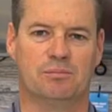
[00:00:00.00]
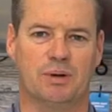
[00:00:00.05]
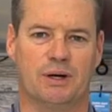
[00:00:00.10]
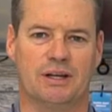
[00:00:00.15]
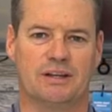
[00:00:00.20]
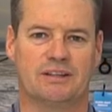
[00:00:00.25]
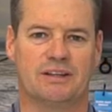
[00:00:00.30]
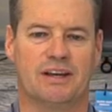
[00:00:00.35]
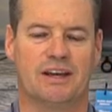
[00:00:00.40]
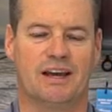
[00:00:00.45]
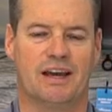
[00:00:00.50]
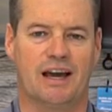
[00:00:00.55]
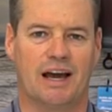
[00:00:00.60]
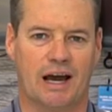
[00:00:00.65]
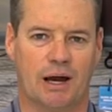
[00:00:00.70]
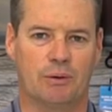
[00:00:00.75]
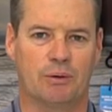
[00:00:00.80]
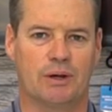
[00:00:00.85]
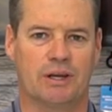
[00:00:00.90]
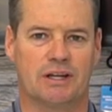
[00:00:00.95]
but
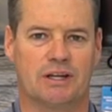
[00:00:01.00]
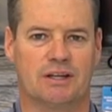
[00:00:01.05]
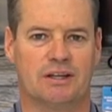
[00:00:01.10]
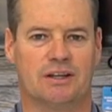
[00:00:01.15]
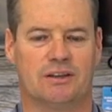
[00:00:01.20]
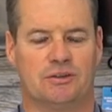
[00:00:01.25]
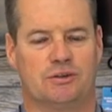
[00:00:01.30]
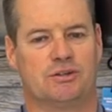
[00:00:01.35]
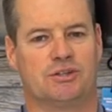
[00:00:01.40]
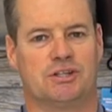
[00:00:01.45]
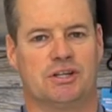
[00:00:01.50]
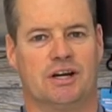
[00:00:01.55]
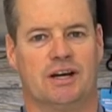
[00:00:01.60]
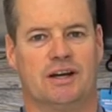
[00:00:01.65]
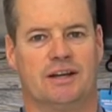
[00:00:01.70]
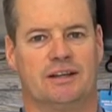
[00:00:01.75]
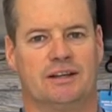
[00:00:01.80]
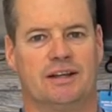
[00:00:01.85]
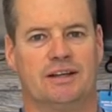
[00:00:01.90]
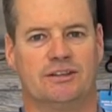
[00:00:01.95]
I'll get another
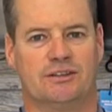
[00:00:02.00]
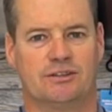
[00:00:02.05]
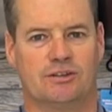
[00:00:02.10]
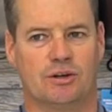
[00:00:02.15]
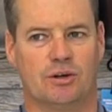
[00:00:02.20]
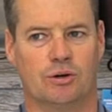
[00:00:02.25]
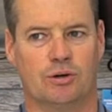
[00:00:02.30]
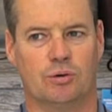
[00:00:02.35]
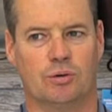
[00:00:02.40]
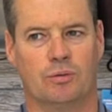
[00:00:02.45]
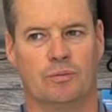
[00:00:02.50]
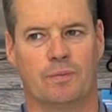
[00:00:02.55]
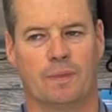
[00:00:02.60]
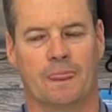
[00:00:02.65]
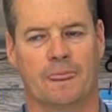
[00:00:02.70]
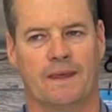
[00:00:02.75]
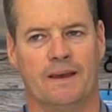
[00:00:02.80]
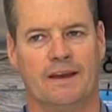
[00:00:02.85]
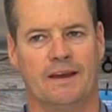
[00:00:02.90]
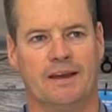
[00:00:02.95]
shot. And so
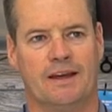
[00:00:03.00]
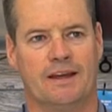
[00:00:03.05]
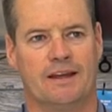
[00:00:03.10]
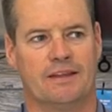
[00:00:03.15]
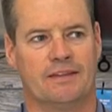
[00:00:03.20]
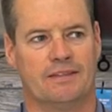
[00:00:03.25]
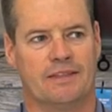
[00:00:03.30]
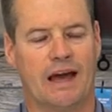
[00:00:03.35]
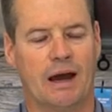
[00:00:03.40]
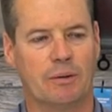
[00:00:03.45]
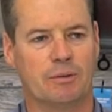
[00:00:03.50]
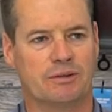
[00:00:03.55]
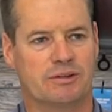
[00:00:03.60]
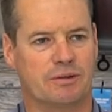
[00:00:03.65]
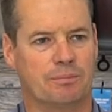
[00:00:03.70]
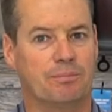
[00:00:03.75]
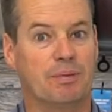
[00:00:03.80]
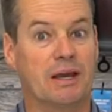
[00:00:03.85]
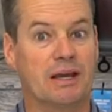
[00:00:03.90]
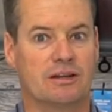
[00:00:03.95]
that was
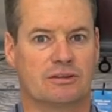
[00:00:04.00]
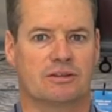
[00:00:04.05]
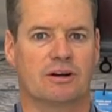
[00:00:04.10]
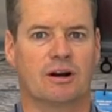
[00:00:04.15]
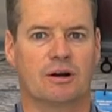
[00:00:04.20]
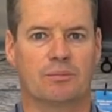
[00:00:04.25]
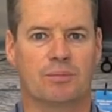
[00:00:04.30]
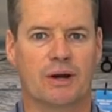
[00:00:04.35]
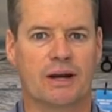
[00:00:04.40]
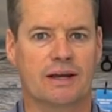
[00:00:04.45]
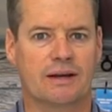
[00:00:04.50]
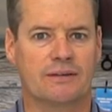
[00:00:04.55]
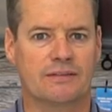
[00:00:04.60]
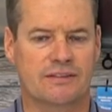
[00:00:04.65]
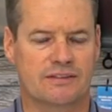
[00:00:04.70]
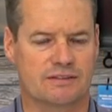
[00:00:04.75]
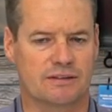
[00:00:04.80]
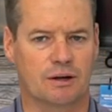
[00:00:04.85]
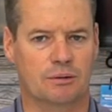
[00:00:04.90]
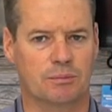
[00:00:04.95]
the biggest heartbreak of
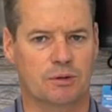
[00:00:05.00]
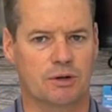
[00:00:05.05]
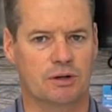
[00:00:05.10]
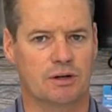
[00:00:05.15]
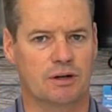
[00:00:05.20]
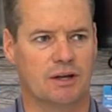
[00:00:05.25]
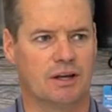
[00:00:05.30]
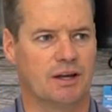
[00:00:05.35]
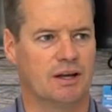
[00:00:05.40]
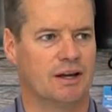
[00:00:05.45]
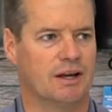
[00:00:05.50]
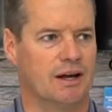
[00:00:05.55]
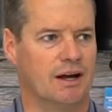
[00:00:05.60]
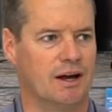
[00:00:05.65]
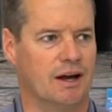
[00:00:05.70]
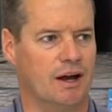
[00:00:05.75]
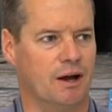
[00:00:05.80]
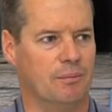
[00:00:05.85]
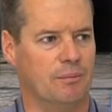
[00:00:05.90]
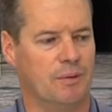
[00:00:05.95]
the summer.
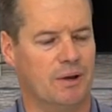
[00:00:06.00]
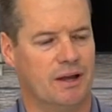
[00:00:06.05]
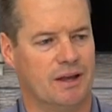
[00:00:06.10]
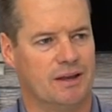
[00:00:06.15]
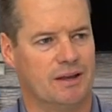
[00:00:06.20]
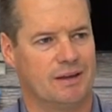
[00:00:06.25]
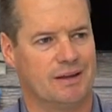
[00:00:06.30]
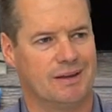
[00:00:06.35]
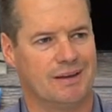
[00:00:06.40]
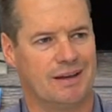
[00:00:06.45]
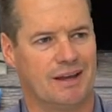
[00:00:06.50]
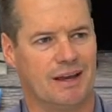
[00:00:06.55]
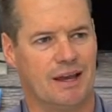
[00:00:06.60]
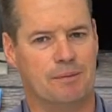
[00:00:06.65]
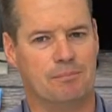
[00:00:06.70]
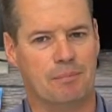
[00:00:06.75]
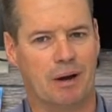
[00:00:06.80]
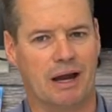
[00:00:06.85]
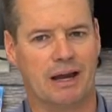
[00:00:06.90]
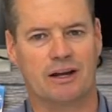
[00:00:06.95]

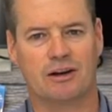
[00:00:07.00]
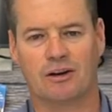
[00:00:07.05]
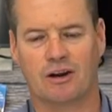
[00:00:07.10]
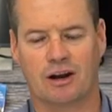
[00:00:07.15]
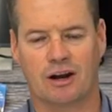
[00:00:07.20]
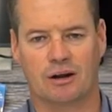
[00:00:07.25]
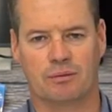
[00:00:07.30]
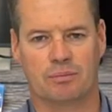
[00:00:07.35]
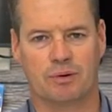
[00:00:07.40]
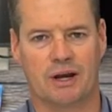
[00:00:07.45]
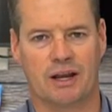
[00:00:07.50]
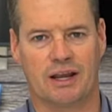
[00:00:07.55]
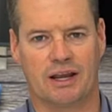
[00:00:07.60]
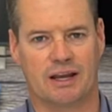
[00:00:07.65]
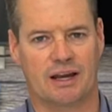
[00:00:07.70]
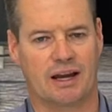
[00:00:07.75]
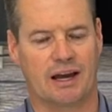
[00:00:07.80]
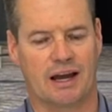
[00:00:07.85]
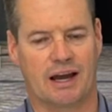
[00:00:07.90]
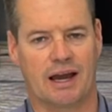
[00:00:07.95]
And minor
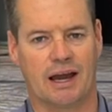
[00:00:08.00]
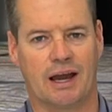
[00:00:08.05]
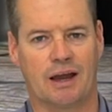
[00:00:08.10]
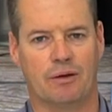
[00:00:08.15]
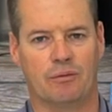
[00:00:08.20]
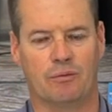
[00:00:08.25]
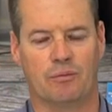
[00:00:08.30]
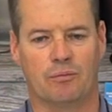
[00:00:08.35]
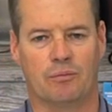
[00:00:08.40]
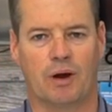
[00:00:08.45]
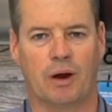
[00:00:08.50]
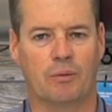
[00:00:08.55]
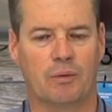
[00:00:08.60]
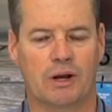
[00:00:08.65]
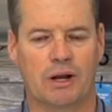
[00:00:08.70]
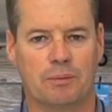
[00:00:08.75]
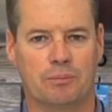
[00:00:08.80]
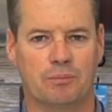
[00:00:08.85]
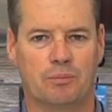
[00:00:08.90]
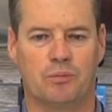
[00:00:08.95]
heartbreak, I
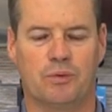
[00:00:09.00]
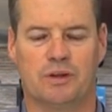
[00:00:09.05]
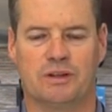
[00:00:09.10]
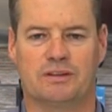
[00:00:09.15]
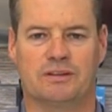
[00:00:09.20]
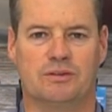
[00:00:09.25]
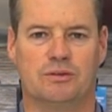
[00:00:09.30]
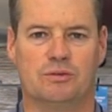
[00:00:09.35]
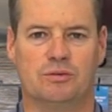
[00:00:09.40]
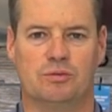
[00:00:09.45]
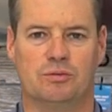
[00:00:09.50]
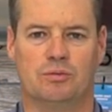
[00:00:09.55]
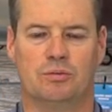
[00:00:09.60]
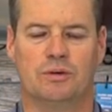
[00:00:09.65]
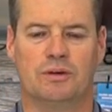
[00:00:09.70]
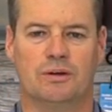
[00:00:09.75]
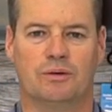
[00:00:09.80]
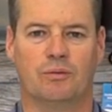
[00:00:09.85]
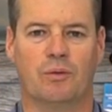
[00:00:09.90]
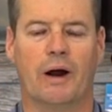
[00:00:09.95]
went up
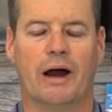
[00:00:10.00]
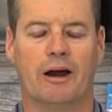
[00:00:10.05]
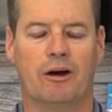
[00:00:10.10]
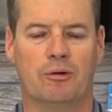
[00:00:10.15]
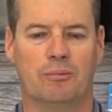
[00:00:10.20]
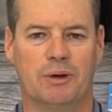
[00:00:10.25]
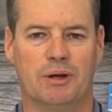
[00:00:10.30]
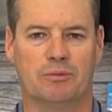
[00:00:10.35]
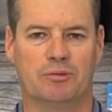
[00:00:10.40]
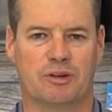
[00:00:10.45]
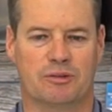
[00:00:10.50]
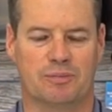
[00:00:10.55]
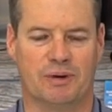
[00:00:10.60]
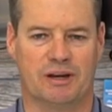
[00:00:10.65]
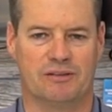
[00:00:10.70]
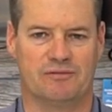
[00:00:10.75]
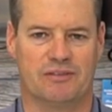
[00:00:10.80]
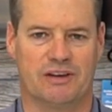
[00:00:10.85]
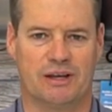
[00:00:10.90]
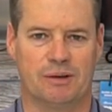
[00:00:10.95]
to Wyoming with
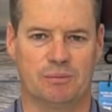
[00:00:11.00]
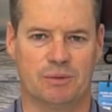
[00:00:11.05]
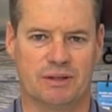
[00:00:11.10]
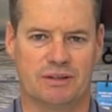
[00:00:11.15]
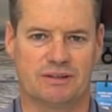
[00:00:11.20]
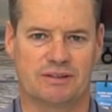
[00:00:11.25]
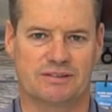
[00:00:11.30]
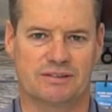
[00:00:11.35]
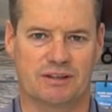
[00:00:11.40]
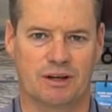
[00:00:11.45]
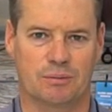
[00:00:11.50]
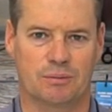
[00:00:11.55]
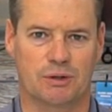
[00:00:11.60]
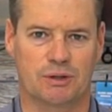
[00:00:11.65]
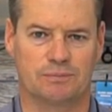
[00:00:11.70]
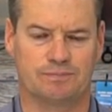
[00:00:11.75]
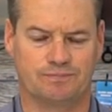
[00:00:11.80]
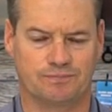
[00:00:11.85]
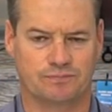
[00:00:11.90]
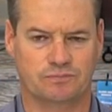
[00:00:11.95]
my family this
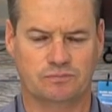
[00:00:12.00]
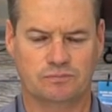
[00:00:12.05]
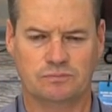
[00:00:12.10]
summer.